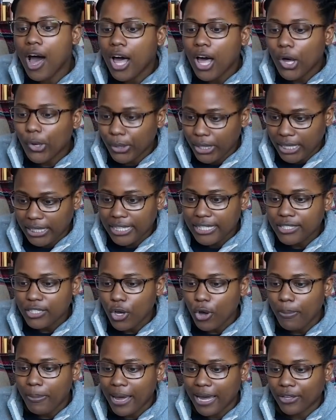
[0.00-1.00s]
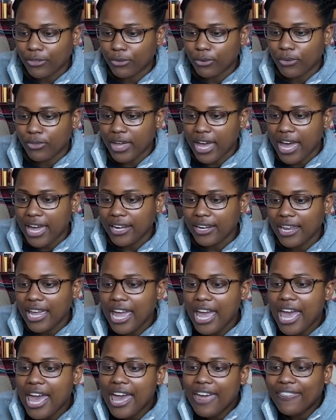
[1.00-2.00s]
Okay, let's go back through that.
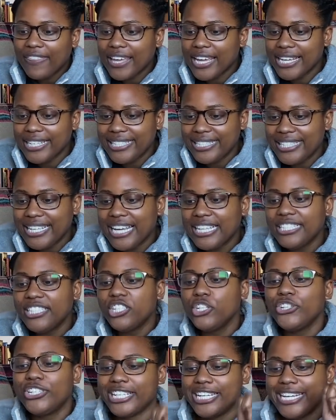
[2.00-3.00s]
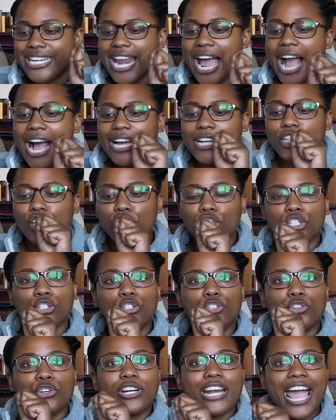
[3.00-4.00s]
They said to deny
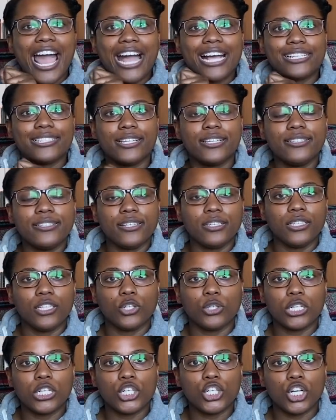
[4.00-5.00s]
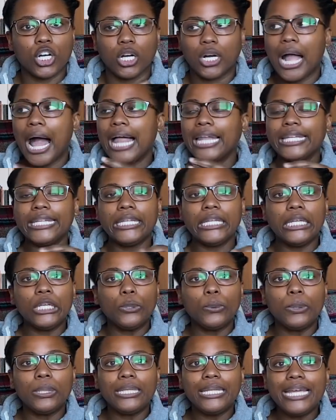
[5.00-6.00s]
children access to literature,
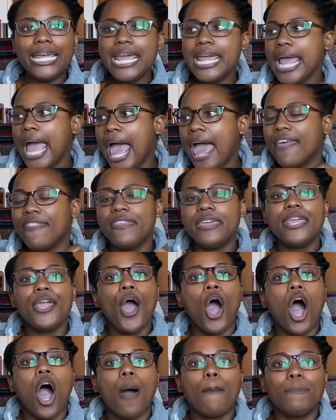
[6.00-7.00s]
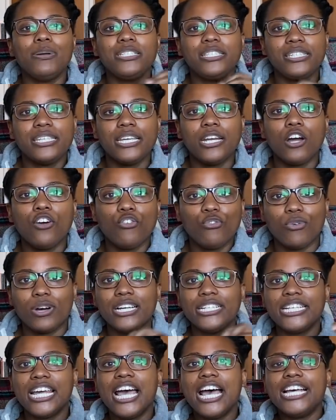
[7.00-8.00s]
literally the opposite of
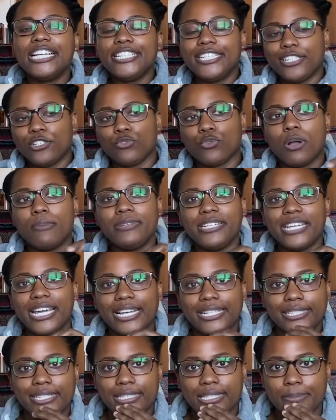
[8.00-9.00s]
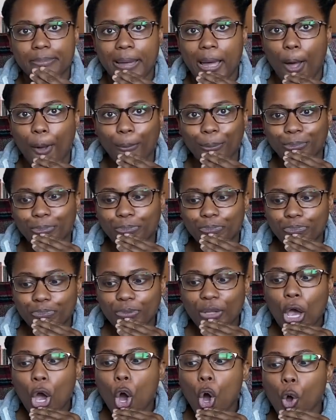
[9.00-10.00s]
what Disrupt Text is about.
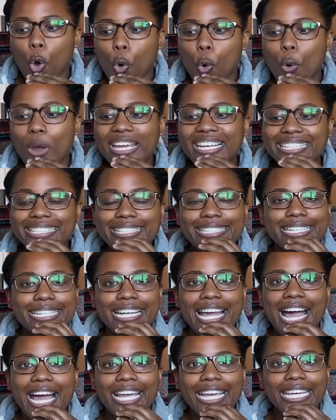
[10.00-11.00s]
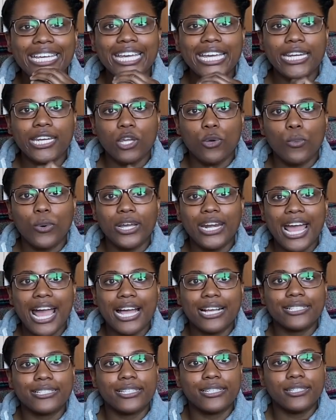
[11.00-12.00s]
Who is denying anyone
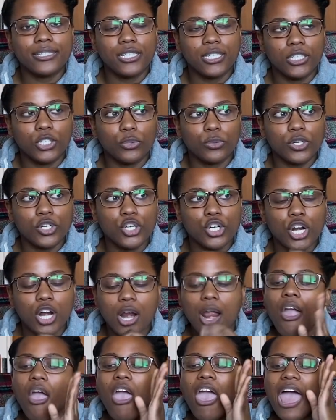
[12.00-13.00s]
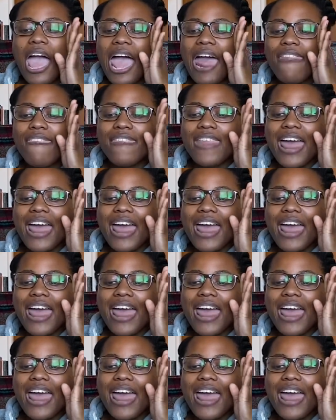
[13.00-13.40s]
access to literature? And